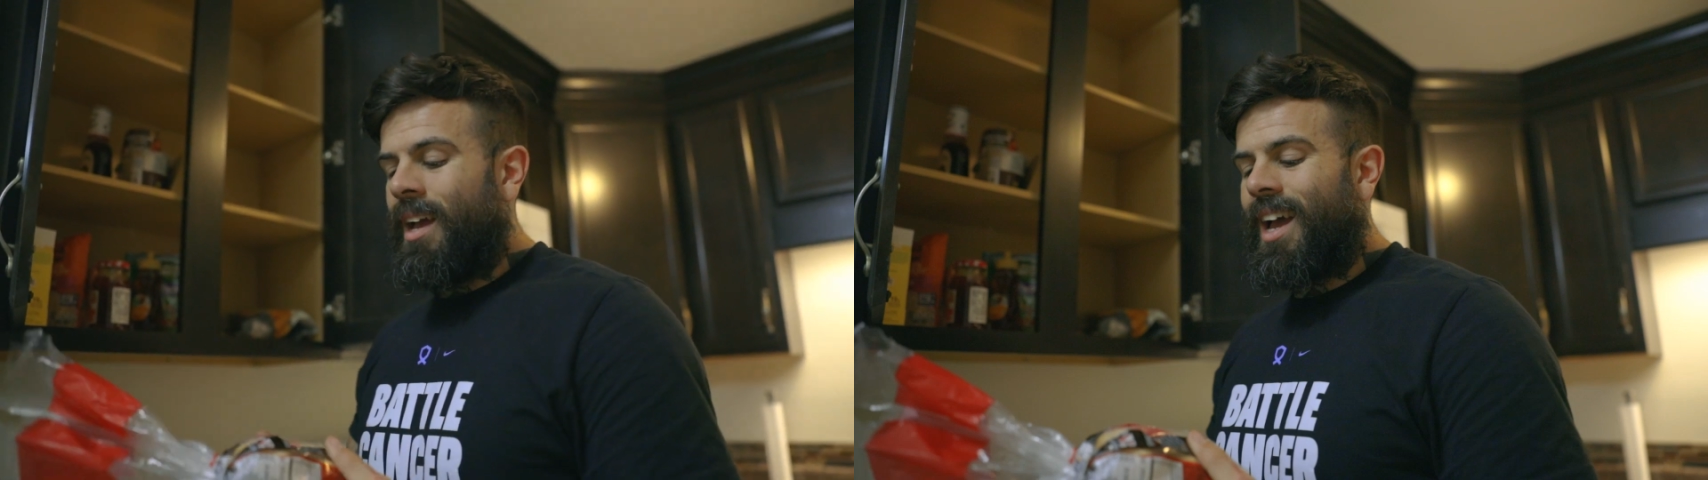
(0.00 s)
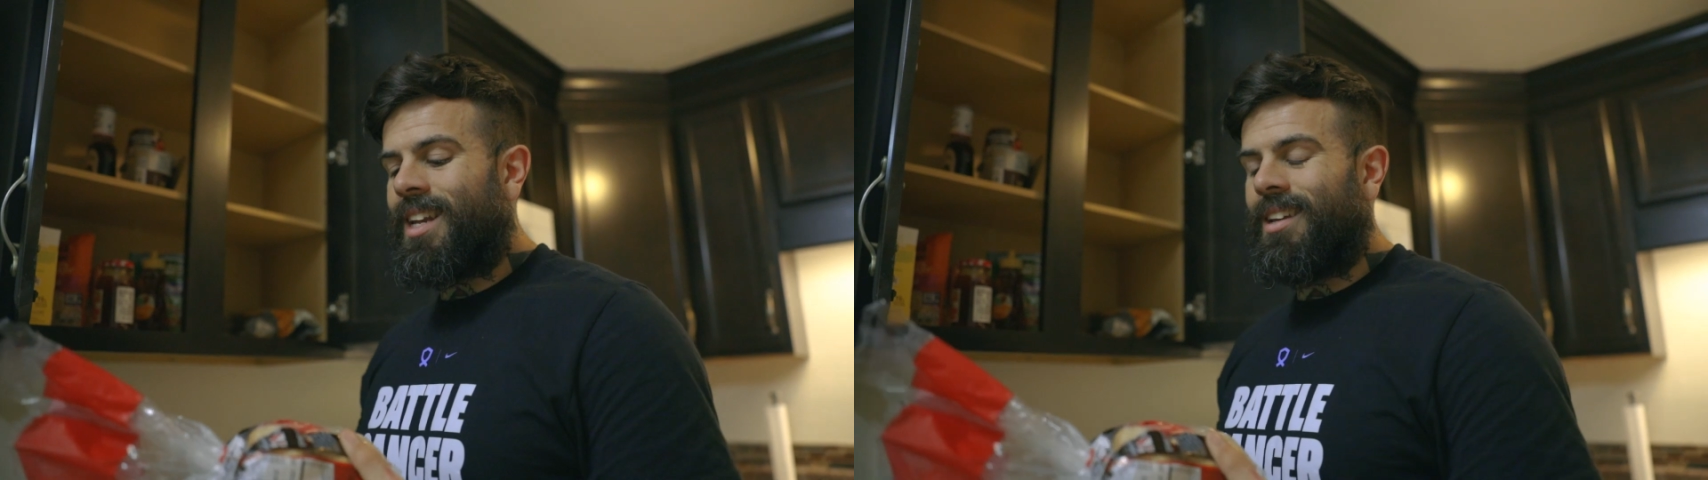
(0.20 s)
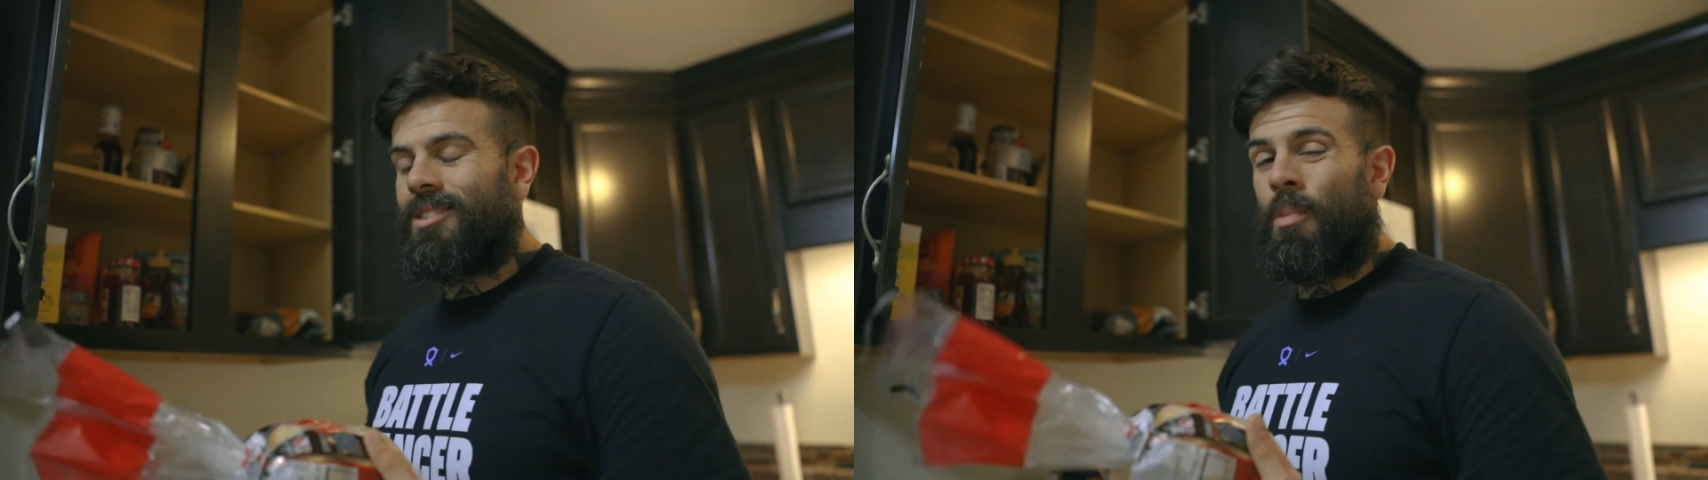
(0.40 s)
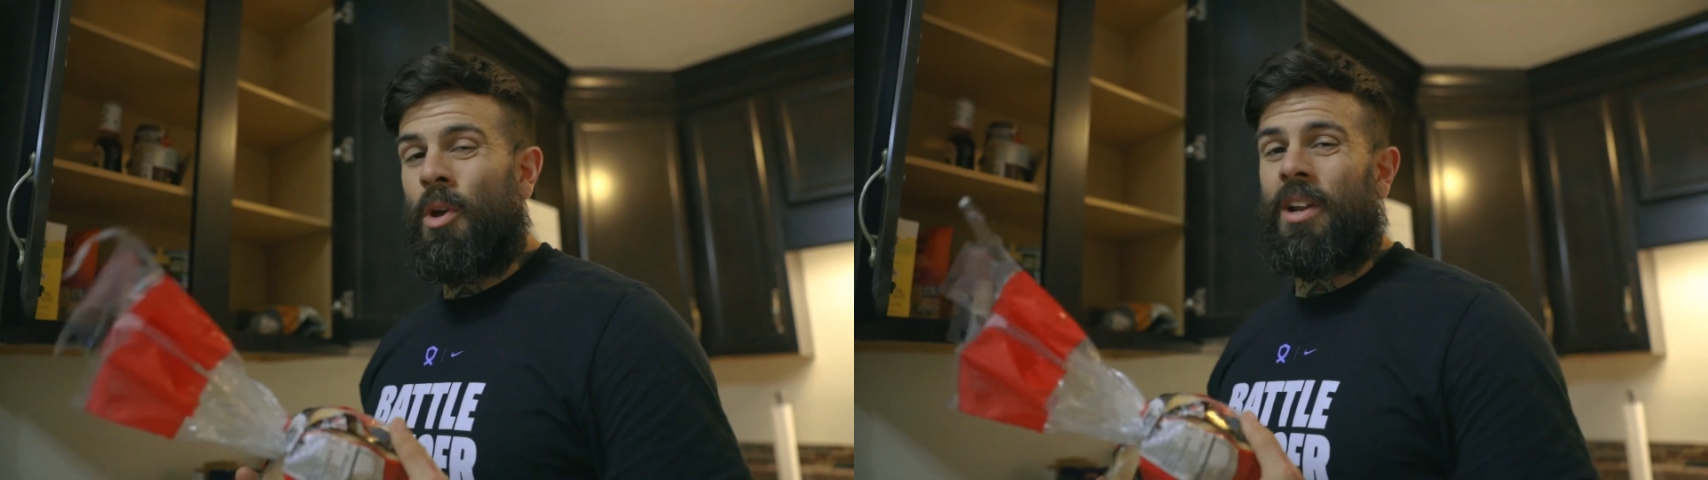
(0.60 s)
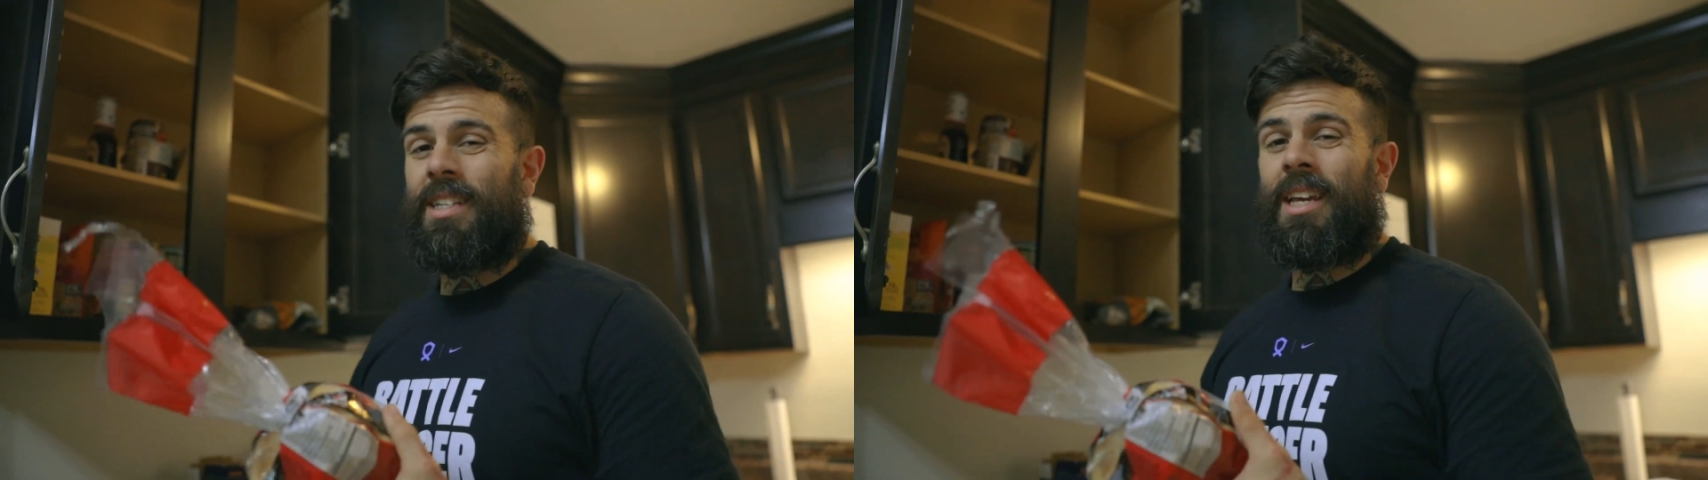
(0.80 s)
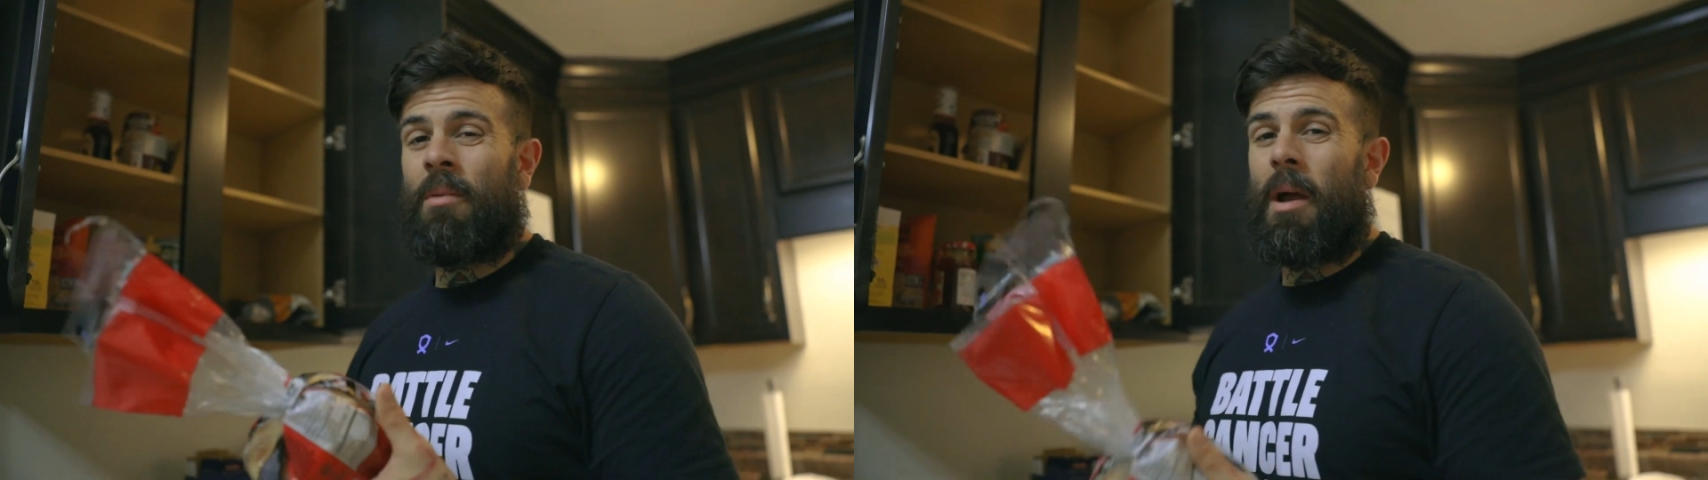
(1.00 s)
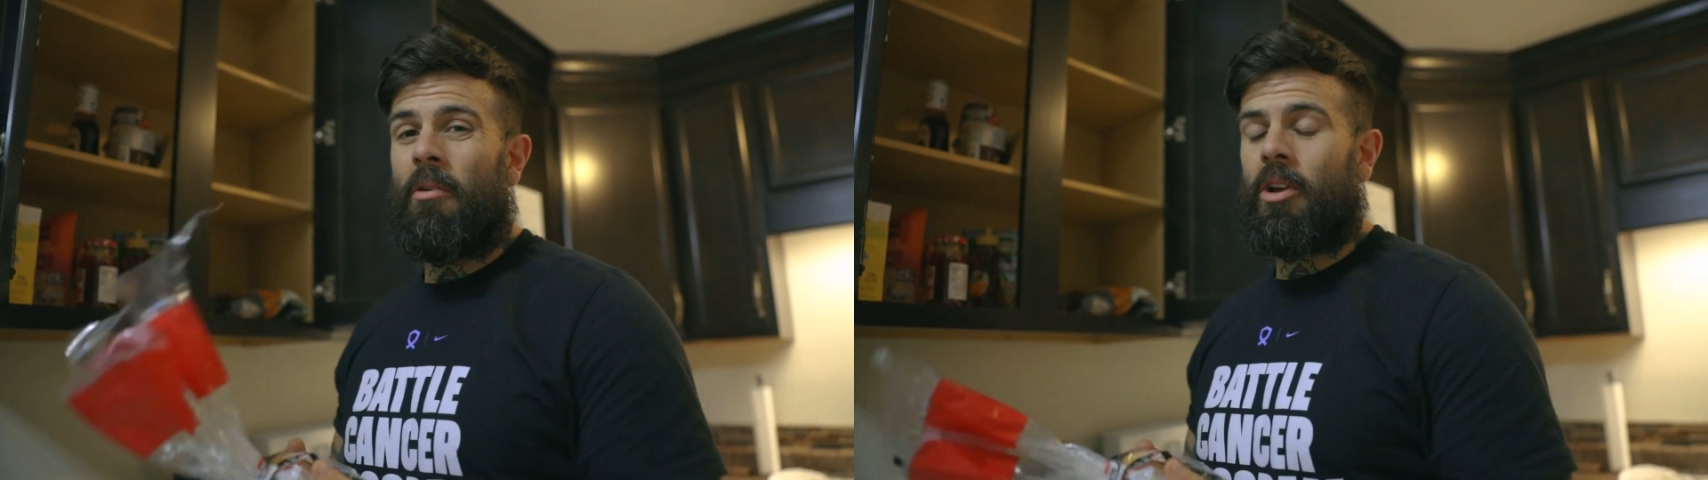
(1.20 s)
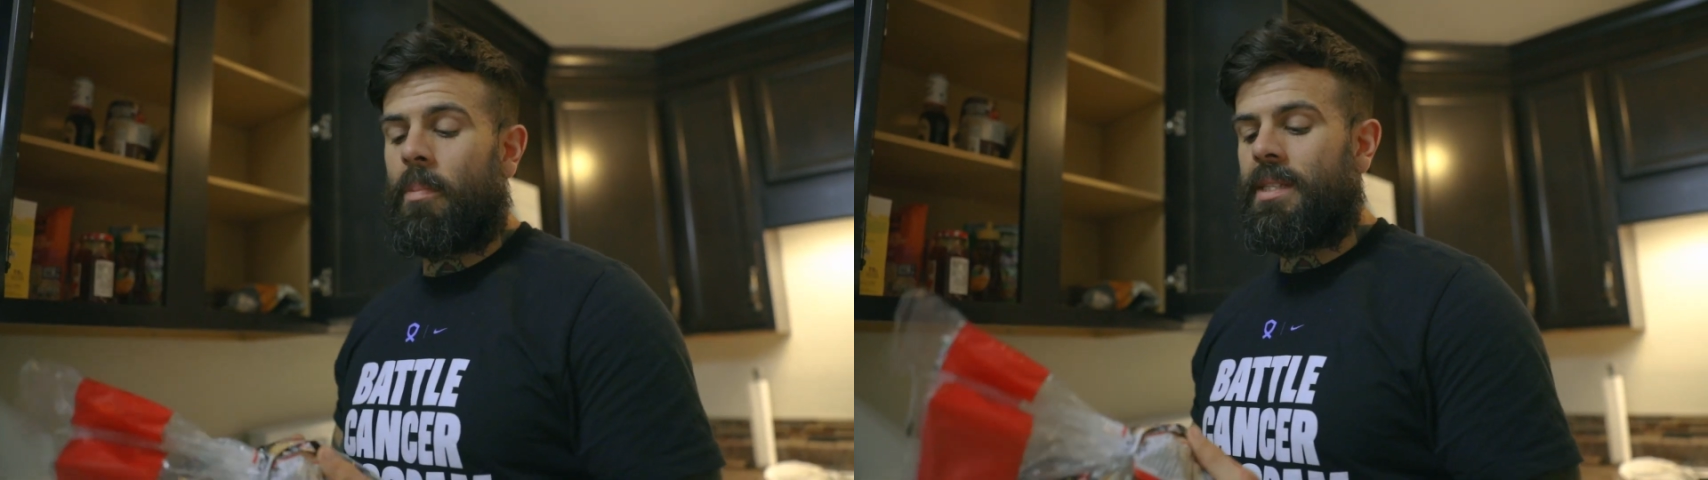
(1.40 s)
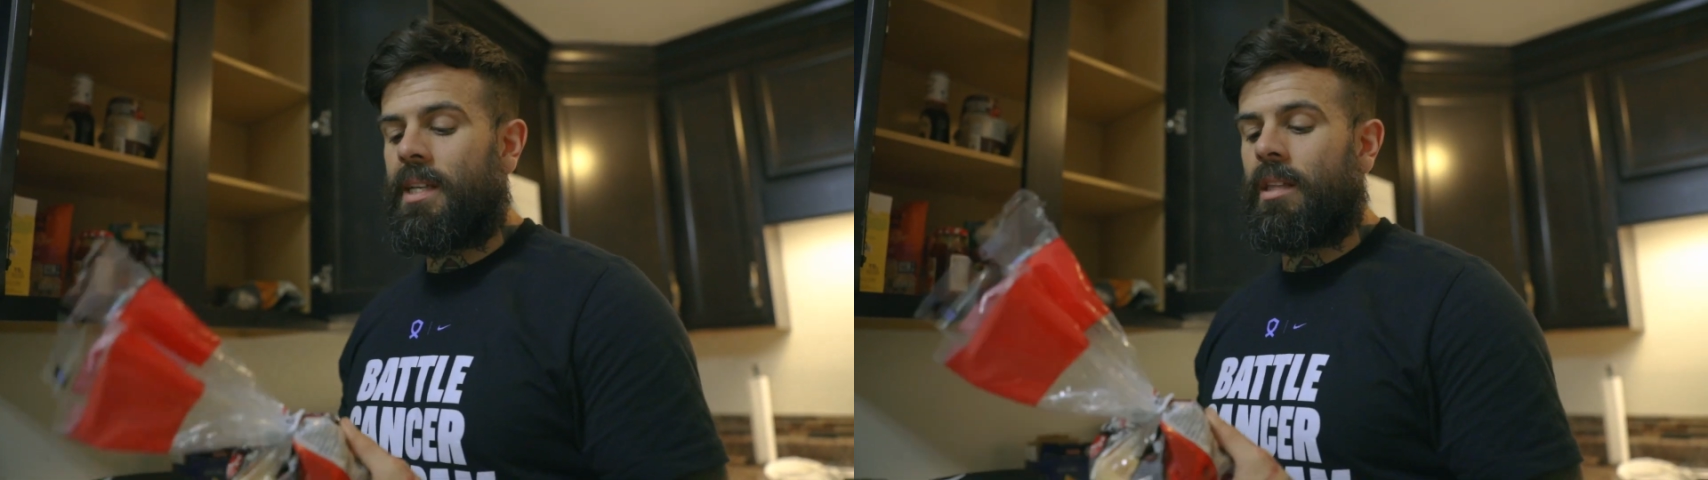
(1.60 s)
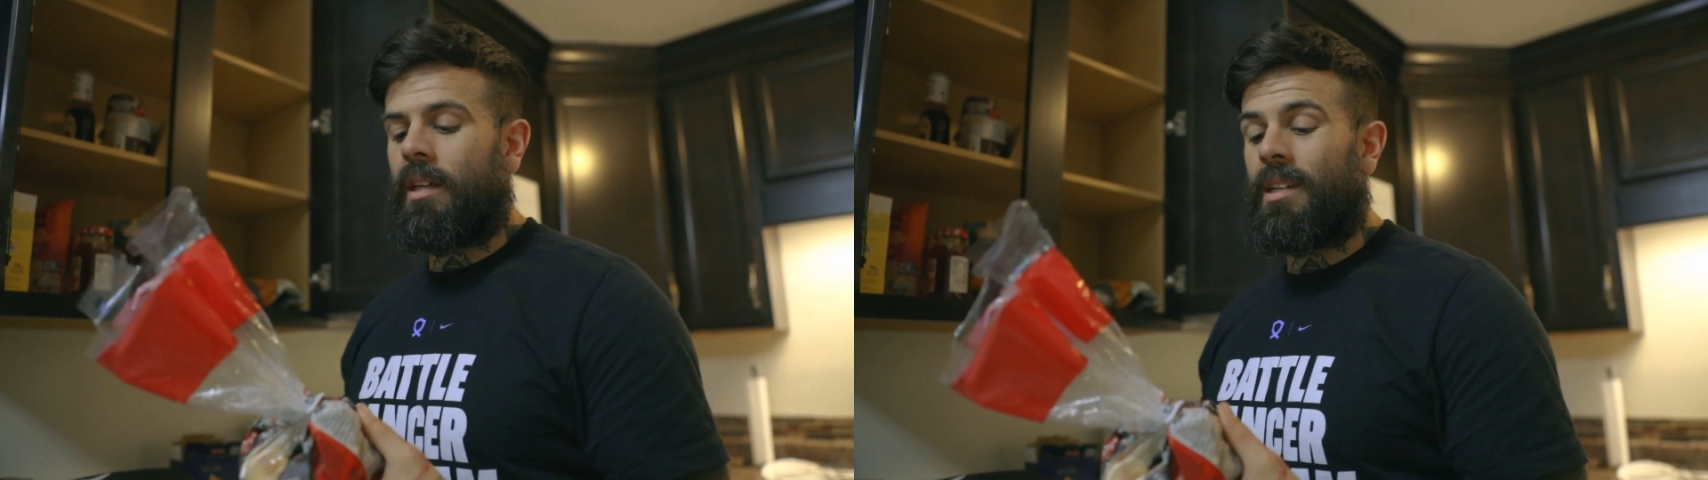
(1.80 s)
And to be honest, in America
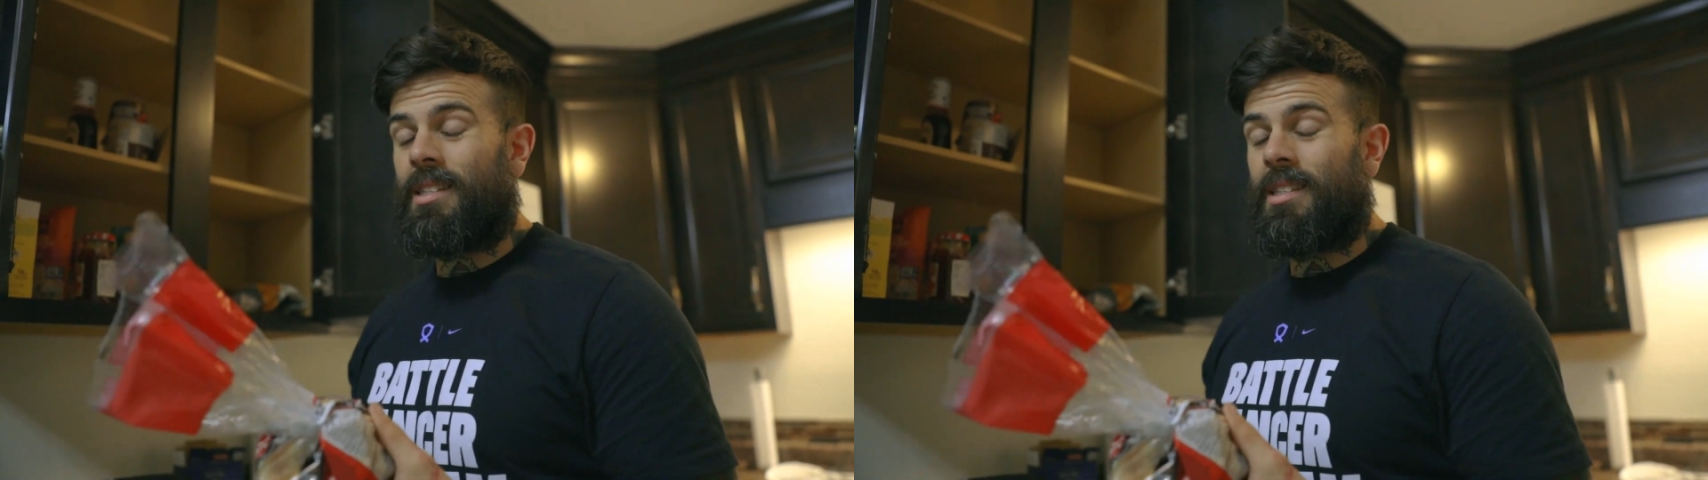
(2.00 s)
particularly,